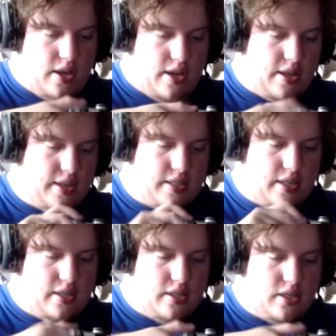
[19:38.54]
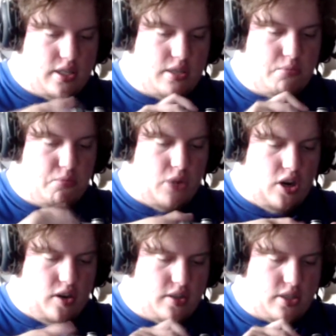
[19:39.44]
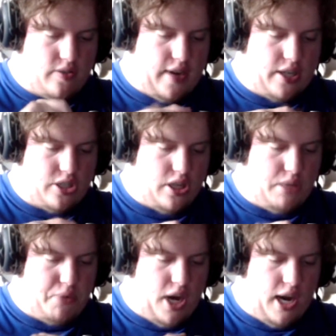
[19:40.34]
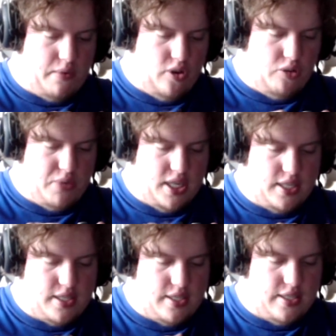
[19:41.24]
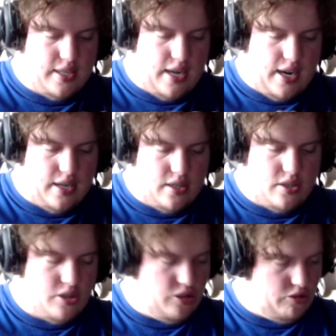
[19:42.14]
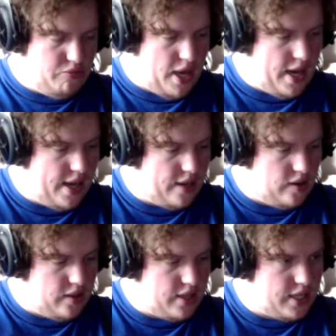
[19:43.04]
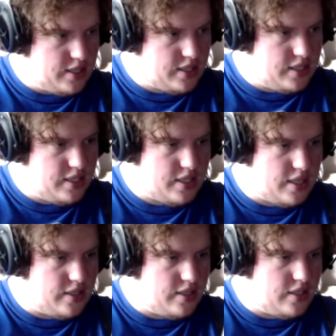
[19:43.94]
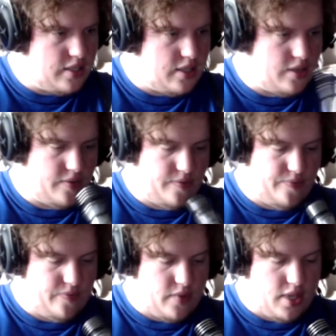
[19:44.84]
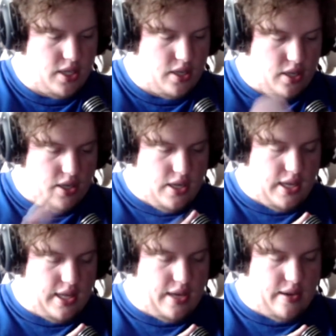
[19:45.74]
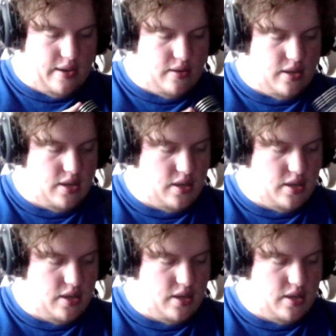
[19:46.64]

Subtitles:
There's a small scratch on the pommel, but it's not too bad, all things considered. And then